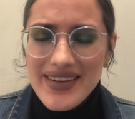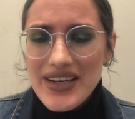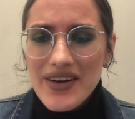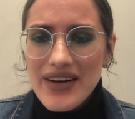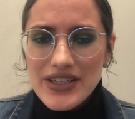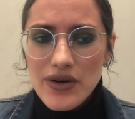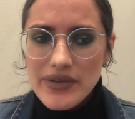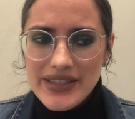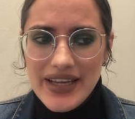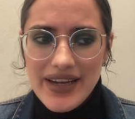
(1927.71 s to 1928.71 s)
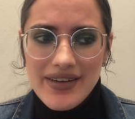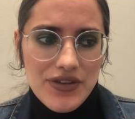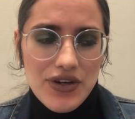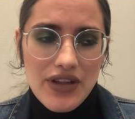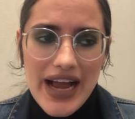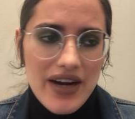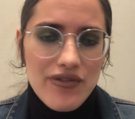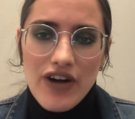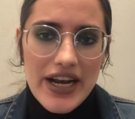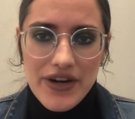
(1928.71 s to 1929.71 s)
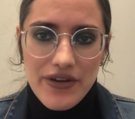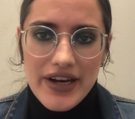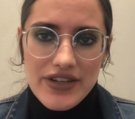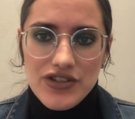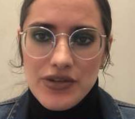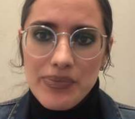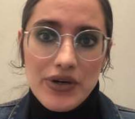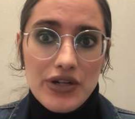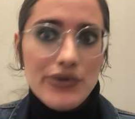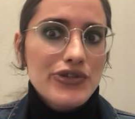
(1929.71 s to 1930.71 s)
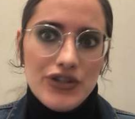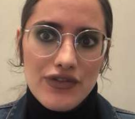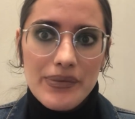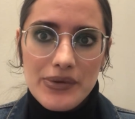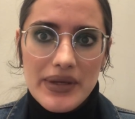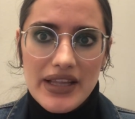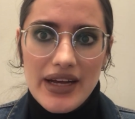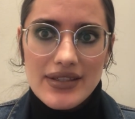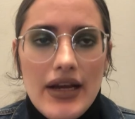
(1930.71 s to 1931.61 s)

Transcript: You know, I don't really think their lack of writing credit should preclude you from doing that.